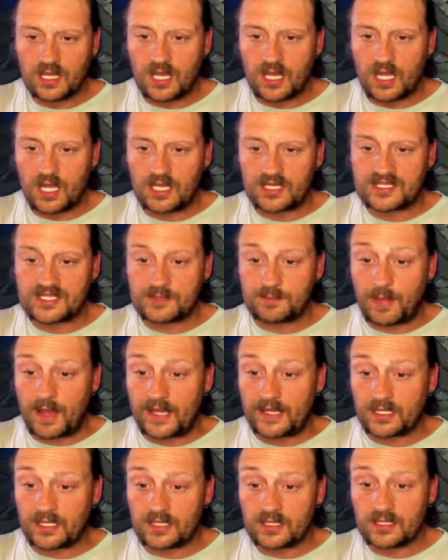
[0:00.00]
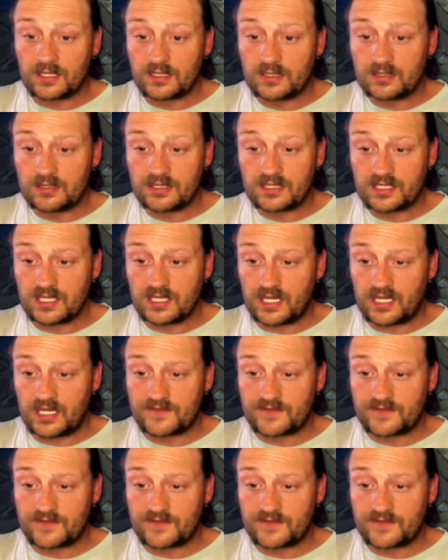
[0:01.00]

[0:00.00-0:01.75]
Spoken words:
Spider. She is